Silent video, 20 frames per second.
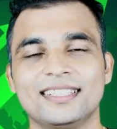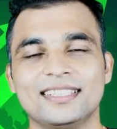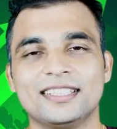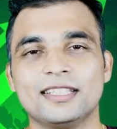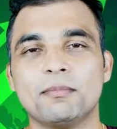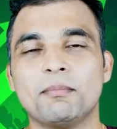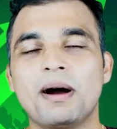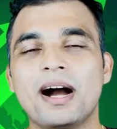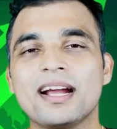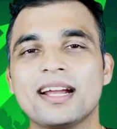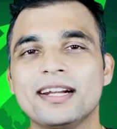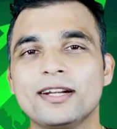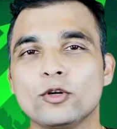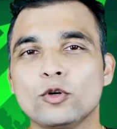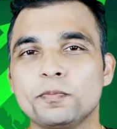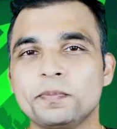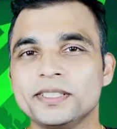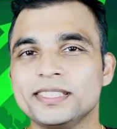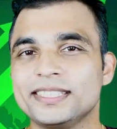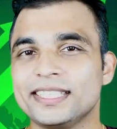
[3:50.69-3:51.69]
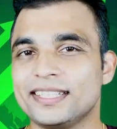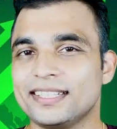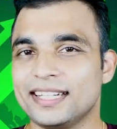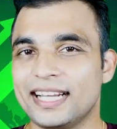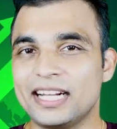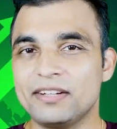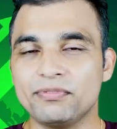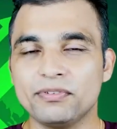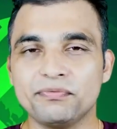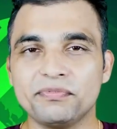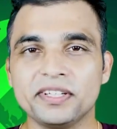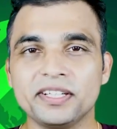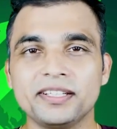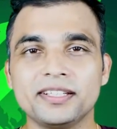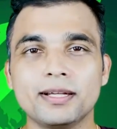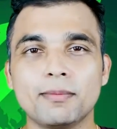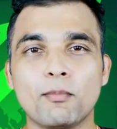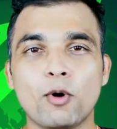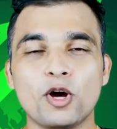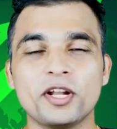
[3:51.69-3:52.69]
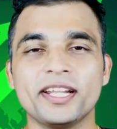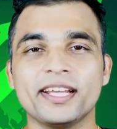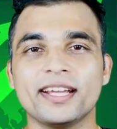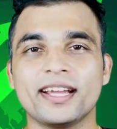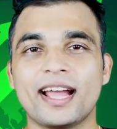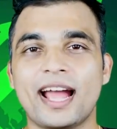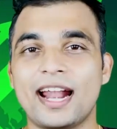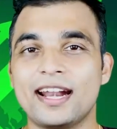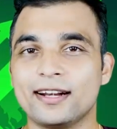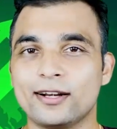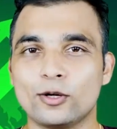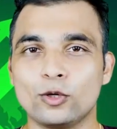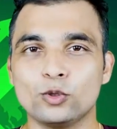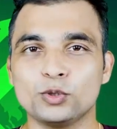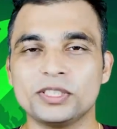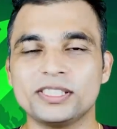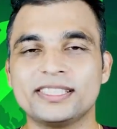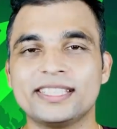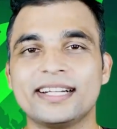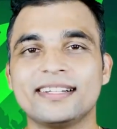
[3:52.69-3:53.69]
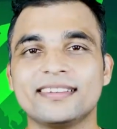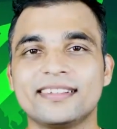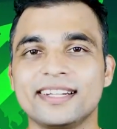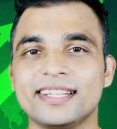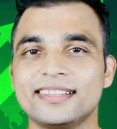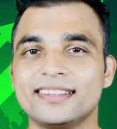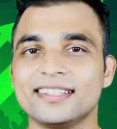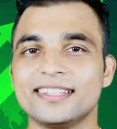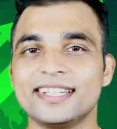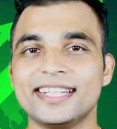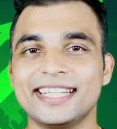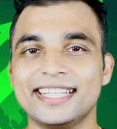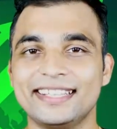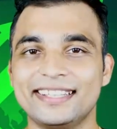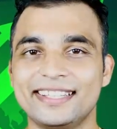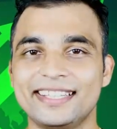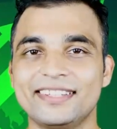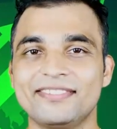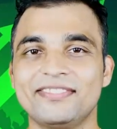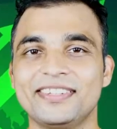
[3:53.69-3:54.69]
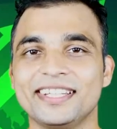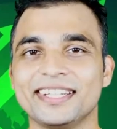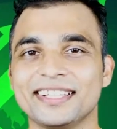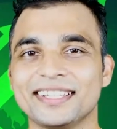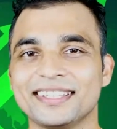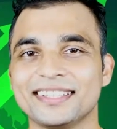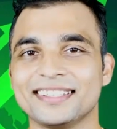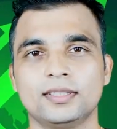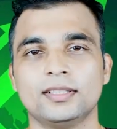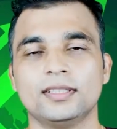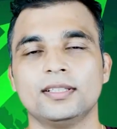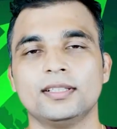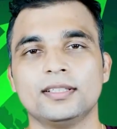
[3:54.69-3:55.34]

The market opens at 9:15 in the morning and closes at 3:30 in the evening.